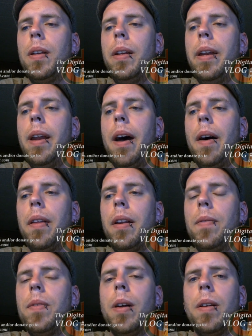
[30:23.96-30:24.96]
now that
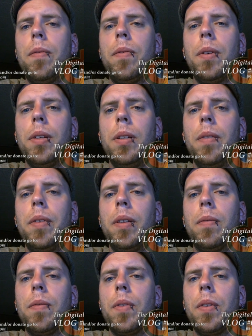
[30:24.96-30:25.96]
I've done it for a
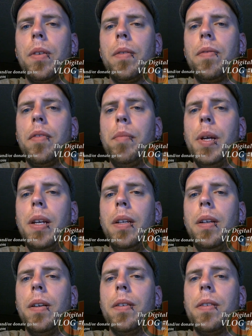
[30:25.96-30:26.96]
living for many
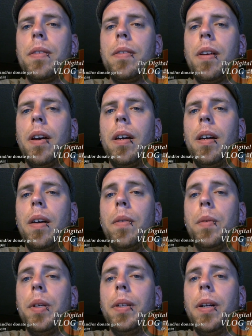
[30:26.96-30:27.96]
years, I
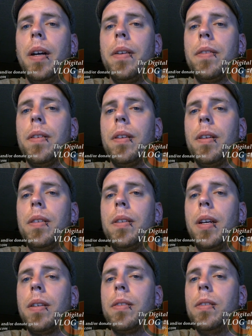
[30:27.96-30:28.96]
realize that it
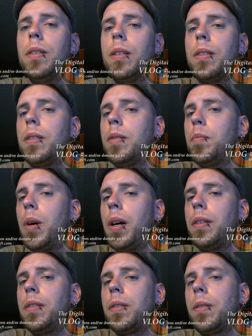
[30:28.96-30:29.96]
takes just as
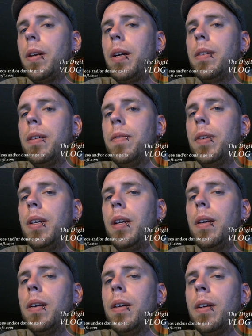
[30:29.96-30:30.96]
much
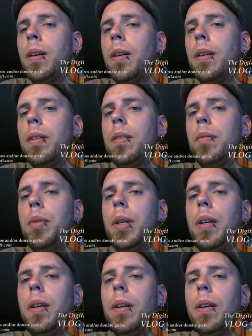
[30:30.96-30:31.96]
creativity to
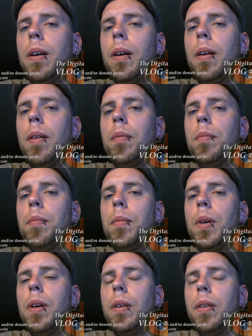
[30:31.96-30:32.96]
be
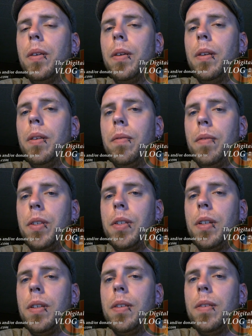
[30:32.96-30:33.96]
a good and
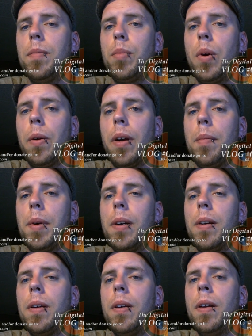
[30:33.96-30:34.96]
efficient programmer